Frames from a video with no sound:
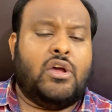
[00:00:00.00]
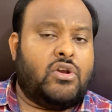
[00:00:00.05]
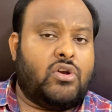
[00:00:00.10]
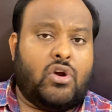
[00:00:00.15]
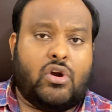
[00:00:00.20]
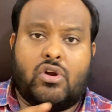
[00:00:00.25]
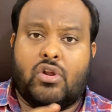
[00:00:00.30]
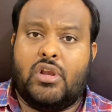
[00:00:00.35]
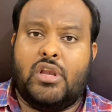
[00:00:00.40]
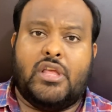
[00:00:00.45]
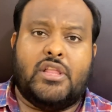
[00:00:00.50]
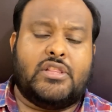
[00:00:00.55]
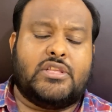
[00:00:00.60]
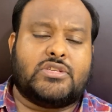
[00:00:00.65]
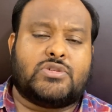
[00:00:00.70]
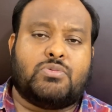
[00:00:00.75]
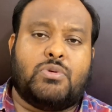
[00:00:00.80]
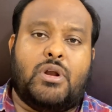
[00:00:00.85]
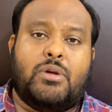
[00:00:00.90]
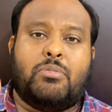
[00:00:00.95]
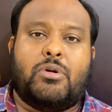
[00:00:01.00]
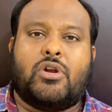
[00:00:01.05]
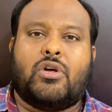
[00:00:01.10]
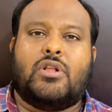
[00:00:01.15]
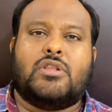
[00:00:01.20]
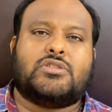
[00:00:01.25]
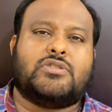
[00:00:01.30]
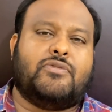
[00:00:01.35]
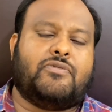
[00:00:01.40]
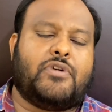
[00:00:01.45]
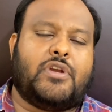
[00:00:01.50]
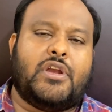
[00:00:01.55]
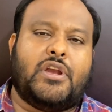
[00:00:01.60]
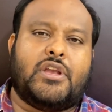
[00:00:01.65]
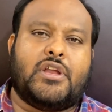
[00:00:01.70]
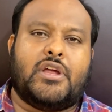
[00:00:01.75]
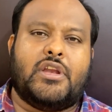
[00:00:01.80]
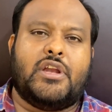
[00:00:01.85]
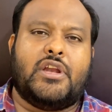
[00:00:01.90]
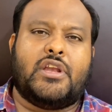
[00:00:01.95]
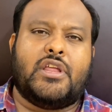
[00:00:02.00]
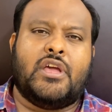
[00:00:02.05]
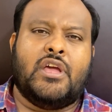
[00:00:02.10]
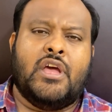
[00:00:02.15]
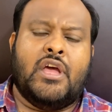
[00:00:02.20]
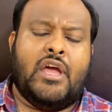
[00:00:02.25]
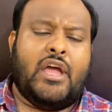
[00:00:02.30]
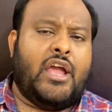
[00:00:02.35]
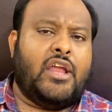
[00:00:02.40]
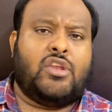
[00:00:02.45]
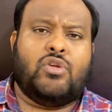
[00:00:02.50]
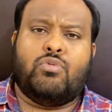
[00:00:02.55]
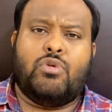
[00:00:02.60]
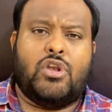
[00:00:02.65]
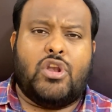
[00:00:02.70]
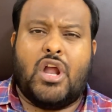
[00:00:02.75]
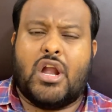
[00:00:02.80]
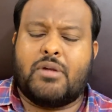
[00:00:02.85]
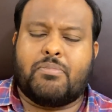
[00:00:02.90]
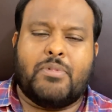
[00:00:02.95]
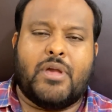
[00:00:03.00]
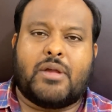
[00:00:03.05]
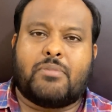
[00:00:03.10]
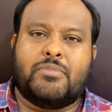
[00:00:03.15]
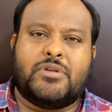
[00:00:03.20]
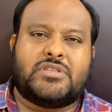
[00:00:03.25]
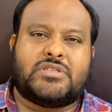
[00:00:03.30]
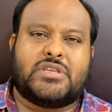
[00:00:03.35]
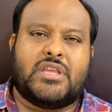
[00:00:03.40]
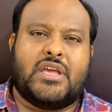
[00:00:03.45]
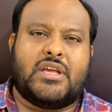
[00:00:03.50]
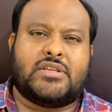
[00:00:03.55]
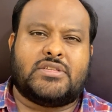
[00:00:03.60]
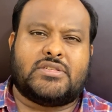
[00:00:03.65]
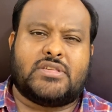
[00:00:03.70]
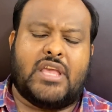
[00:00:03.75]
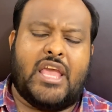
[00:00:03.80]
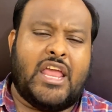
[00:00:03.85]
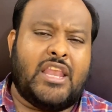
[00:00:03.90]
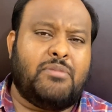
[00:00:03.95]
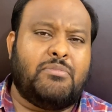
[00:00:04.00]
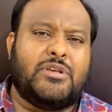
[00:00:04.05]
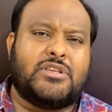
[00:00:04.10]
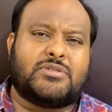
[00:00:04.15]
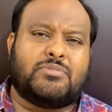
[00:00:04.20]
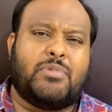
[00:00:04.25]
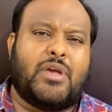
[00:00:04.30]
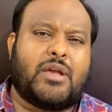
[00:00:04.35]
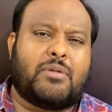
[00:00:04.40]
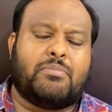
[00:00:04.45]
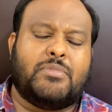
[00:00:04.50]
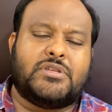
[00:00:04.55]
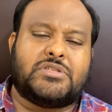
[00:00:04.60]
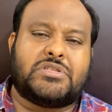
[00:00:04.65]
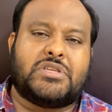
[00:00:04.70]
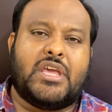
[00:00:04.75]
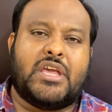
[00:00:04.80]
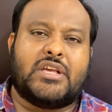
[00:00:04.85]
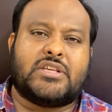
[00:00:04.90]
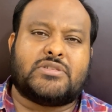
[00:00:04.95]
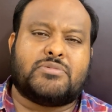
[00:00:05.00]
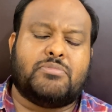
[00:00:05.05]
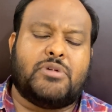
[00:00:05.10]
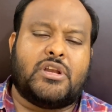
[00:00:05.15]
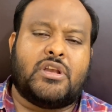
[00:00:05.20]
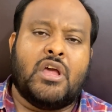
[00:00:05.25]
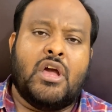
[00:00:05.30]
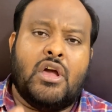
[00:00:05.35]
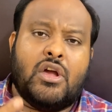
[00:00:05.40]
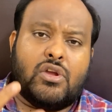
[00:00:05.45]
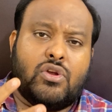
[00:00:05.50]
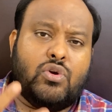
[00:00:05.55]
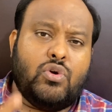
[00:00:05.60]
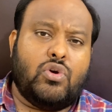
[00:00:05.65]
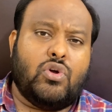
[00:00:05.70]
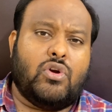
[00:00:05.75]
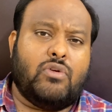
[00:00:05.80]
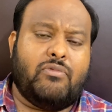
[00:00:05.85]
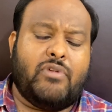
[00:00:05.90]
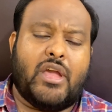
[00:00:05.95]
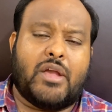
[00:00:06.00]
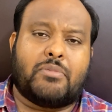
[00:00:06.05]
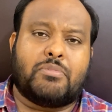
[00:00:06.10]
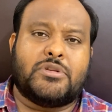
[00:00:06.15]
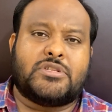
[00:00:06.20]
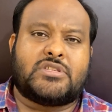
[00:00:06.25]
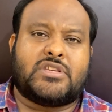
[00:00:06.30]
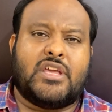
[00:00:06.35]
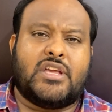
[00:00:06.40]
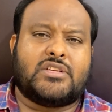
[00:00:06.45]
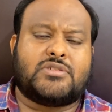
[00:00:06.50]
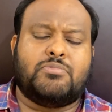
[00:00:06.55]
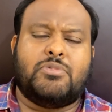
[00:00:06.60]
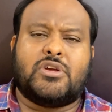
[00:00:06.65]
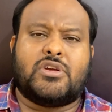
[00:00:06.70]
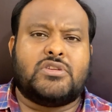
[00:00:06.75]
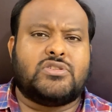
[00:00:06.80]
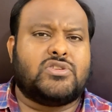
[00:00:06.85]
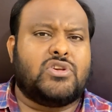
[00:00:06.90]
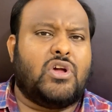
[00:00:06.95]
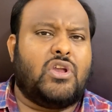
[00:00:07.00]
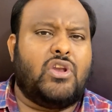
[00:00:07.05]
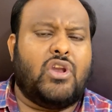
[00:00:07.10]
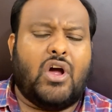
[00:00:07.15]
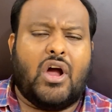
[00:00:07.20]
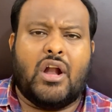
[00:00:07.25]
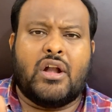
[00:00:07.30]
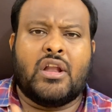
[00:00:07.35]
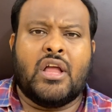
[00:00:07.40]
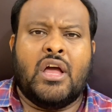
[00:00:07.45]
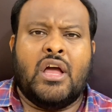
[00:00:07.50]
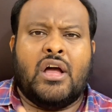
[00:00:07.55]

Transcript: not only in this world, but also for eternity. And you will not make mistakes. Enemies make mistakes, but you don't make mistakes because you're not,